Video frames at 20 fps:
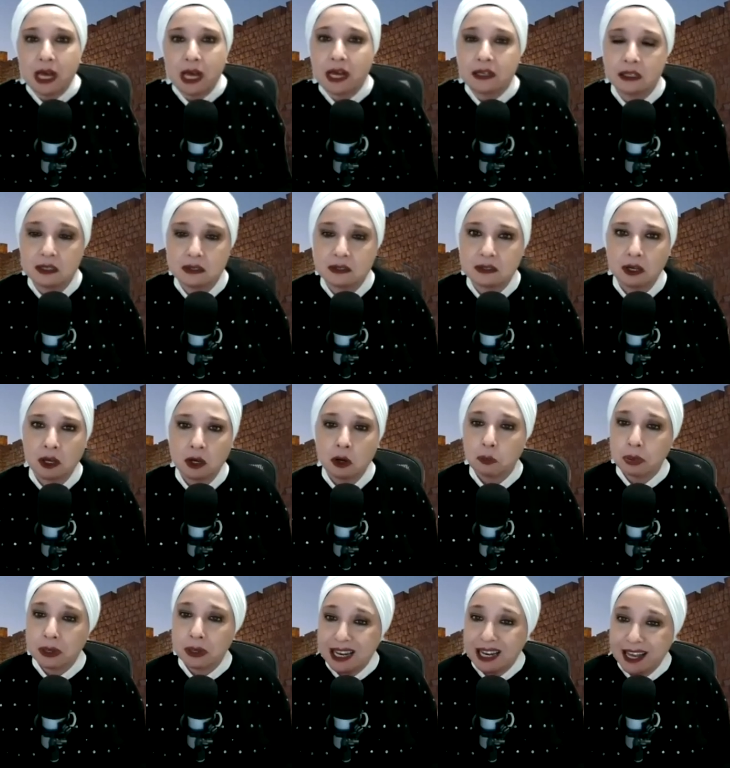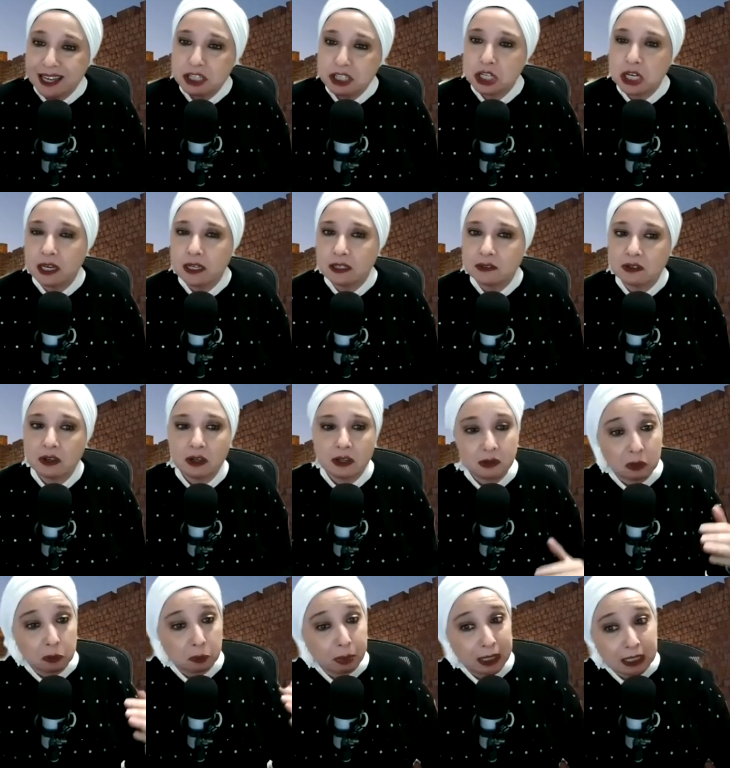Peleshet, the
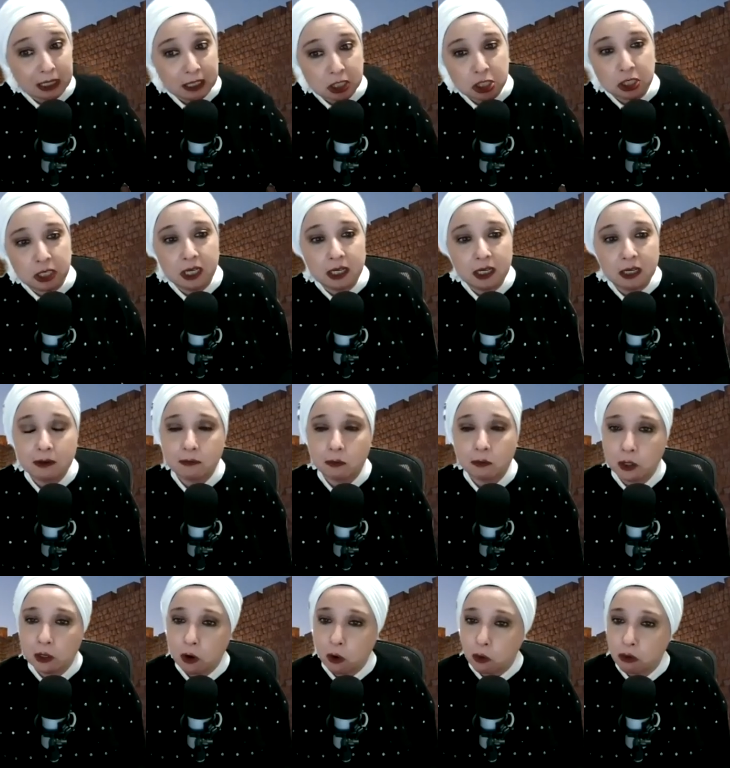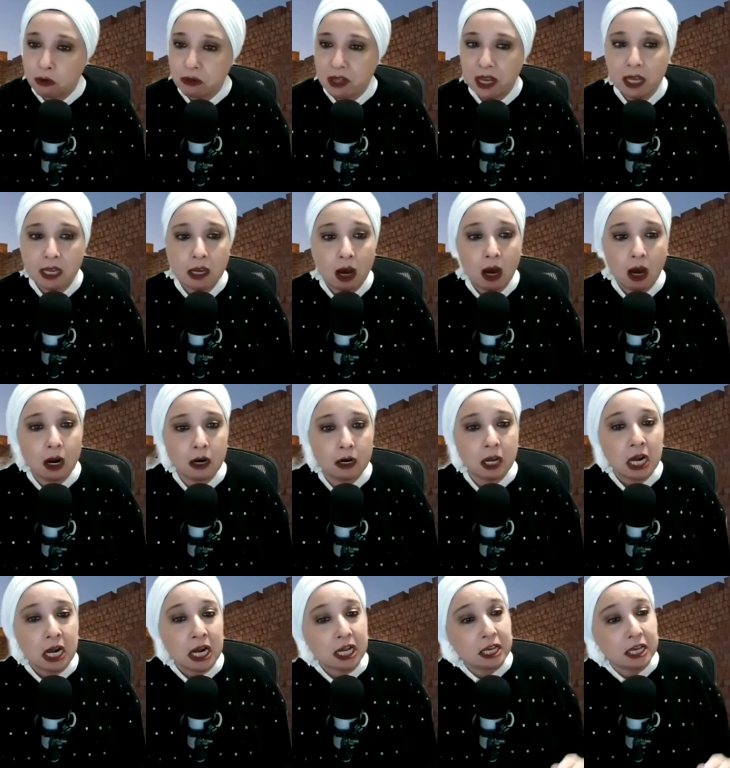Pelishtim, we know who they are.
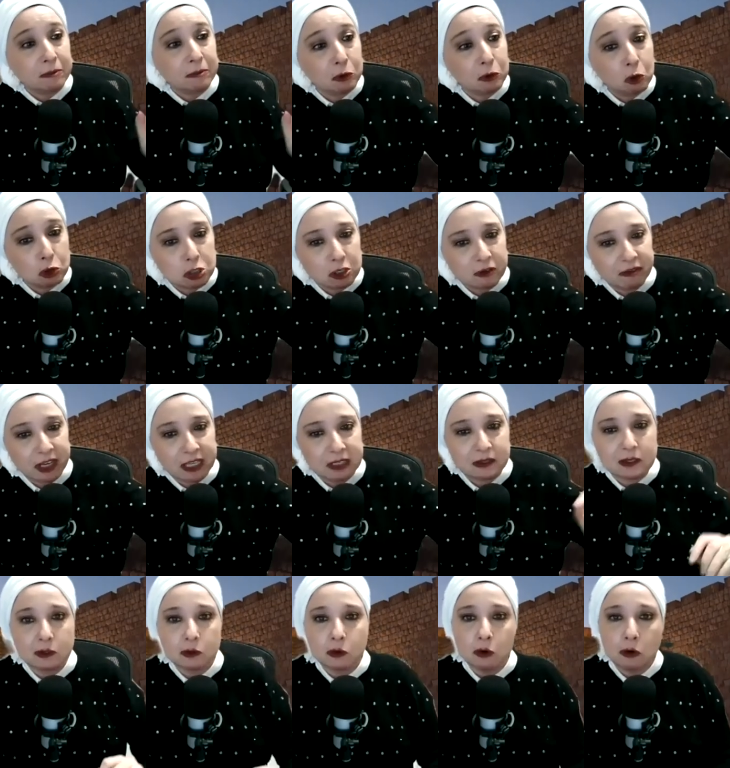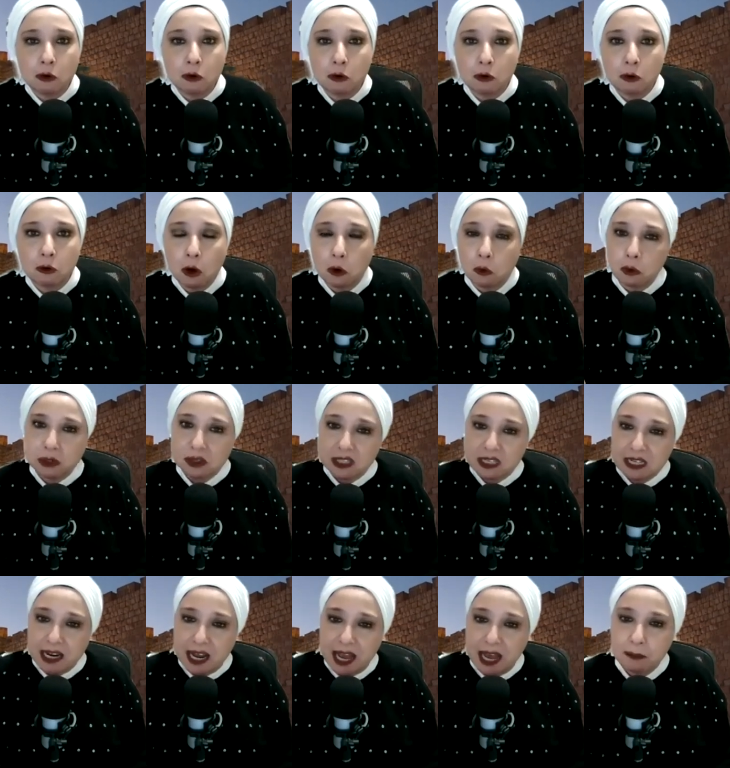Im Yoshvei Tzur, with the
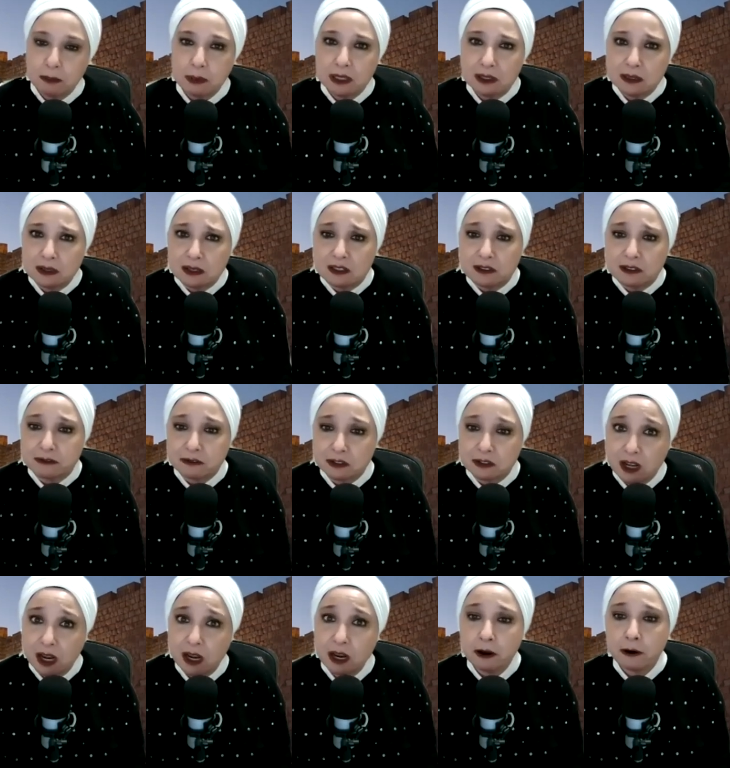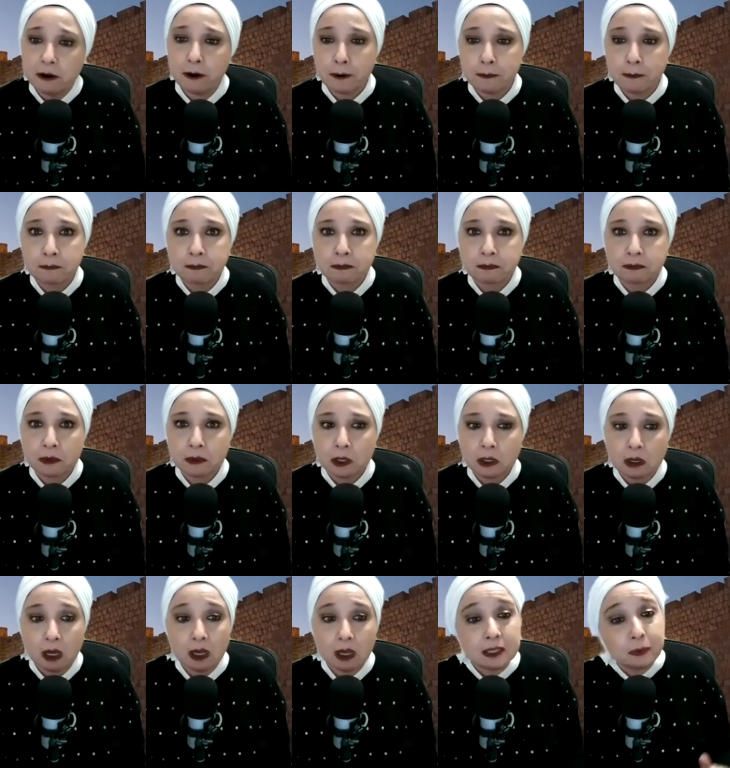inhabitants of Tyre.
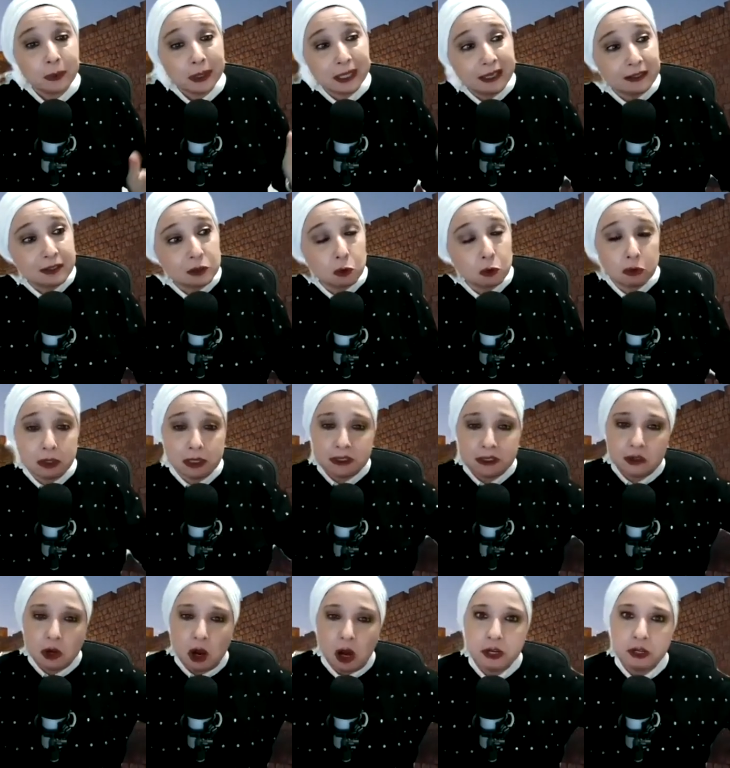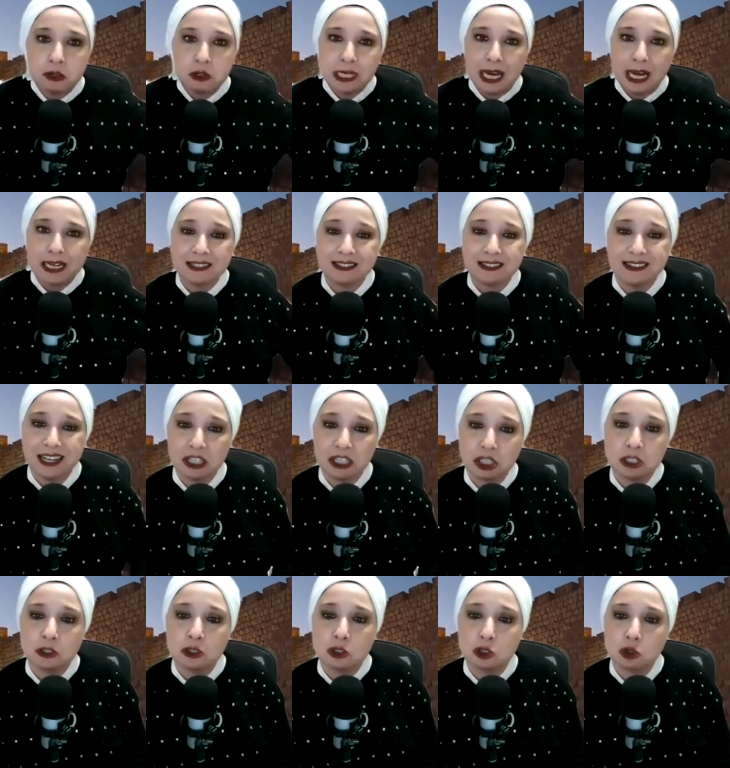As Bekitzur, the entire United
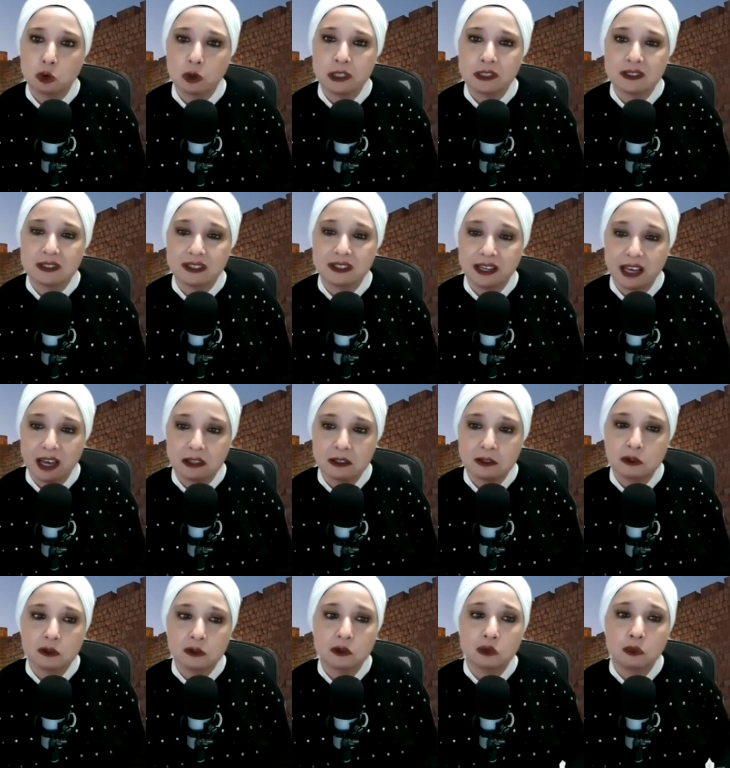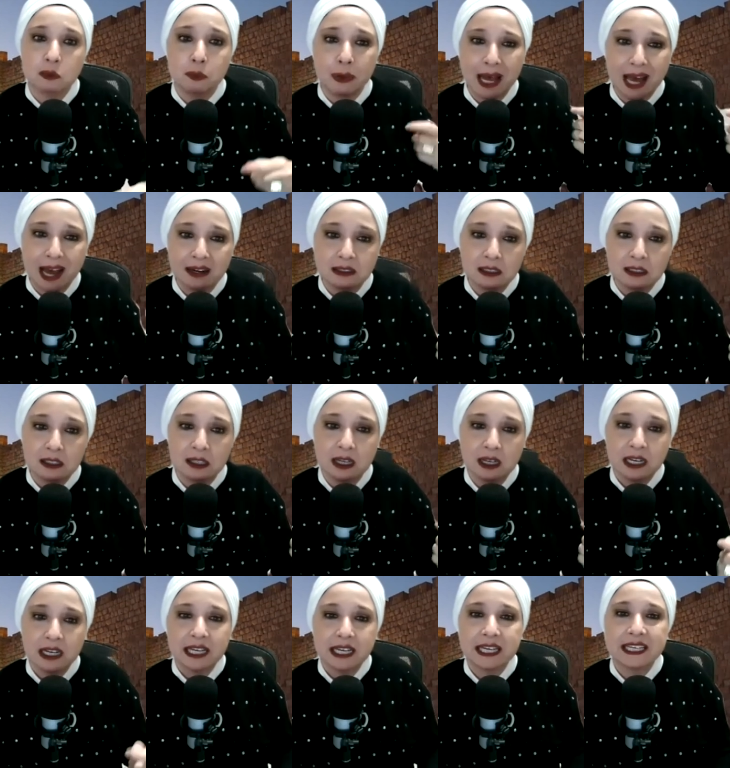Nations joins together to do battle
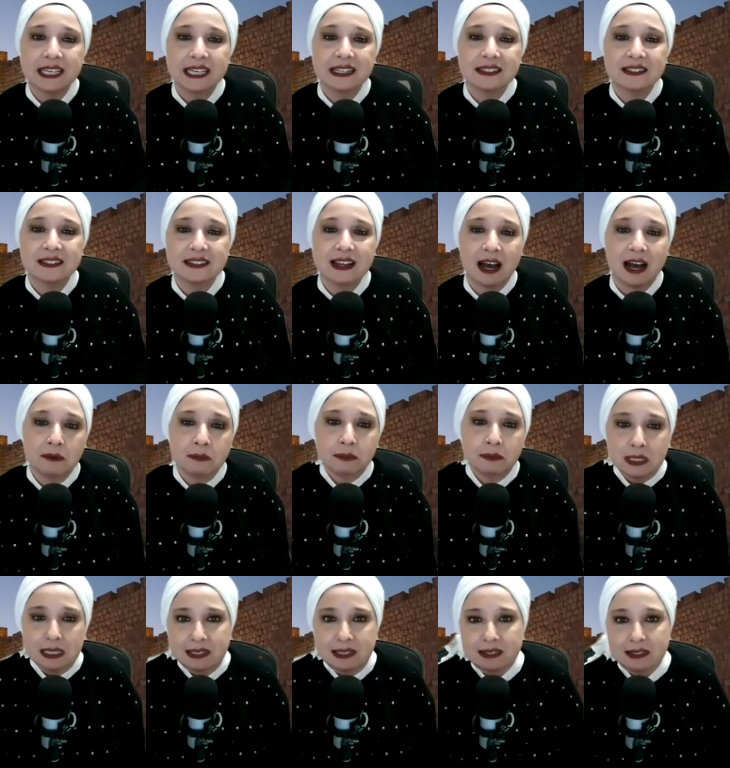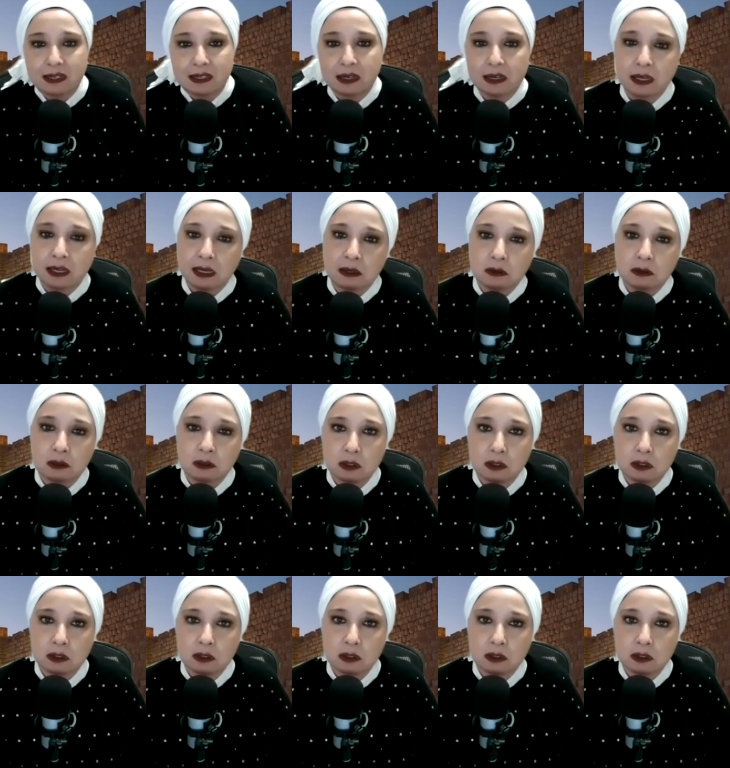against Am Yisrael.